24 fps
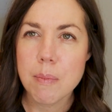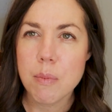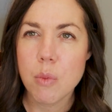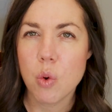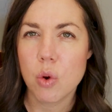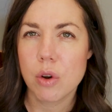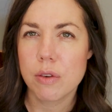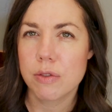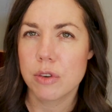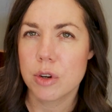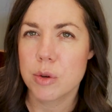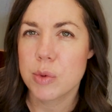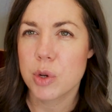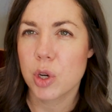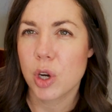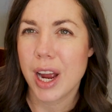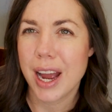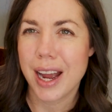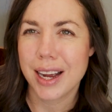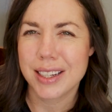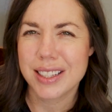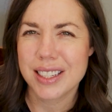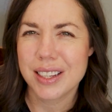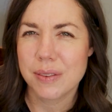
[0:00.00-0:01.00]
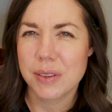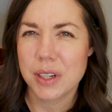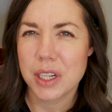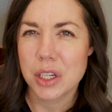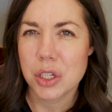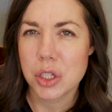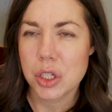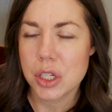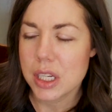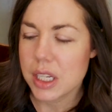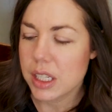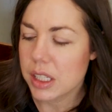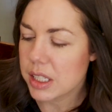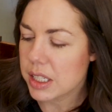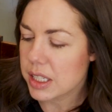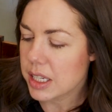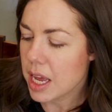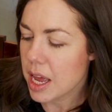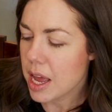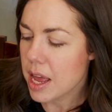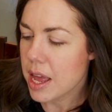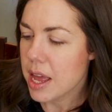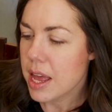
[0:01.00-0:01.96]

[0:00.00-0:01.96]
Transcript: more from your activity sheets.